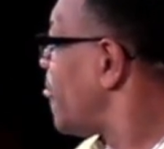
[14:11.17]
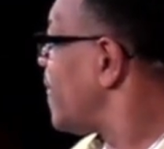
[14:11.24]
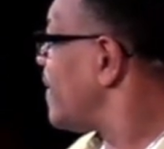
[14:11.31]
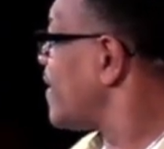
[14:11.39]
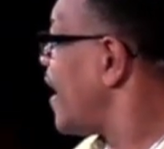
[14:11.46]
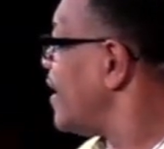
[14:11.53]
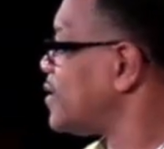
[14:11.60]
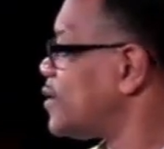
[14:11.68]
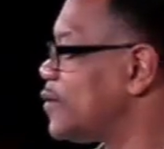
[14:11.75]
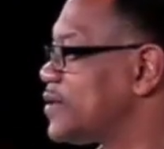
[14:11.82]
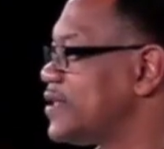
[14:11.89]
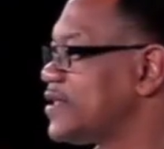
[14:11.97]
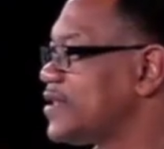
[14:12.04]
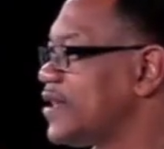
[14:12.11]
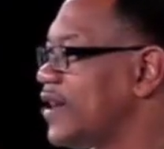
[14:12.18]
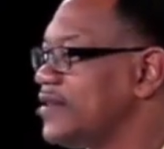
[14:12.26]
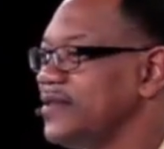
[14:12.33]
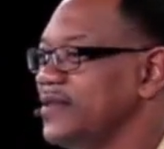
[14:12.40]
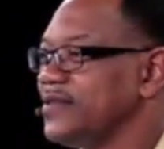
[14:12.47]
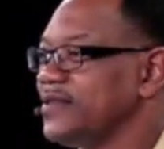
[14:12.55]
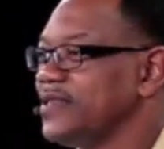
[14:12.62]
Yeah, so she said,
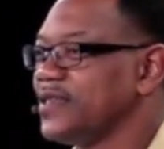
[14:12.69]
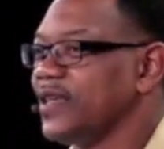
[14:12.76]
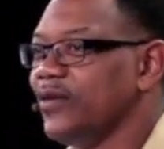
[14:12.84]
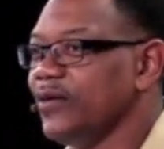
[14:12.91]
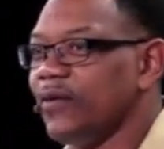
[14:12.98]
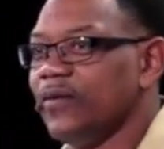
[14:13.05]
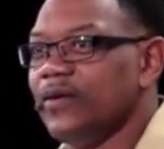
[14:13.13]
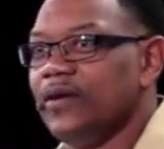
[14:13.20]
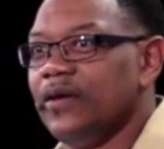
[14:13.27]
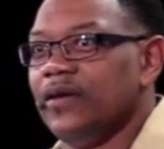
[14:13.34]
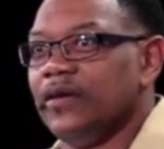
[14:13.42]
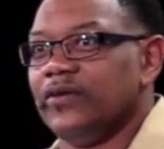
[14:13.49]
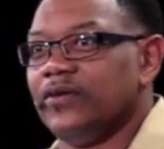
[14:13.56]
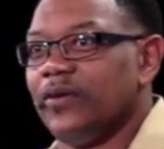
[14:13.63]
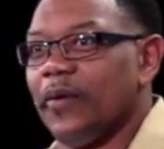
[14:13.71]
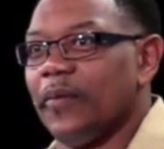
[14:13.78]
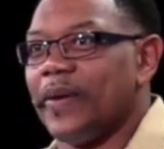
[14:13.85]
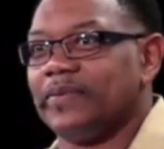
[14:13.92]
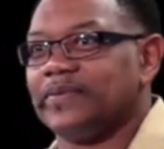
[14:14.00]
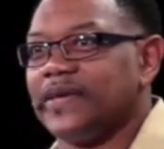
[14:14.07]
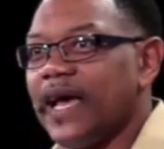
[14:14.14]
you don't
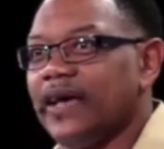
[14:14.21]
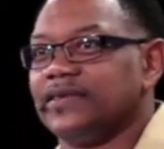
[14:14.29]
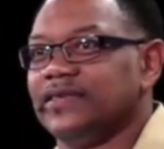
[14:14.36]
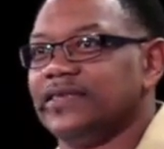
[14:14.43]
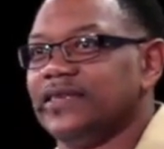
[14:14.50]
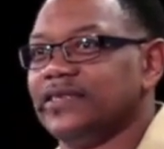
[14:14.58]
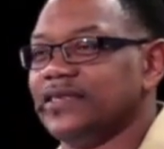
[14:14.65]
baptize in Jesus.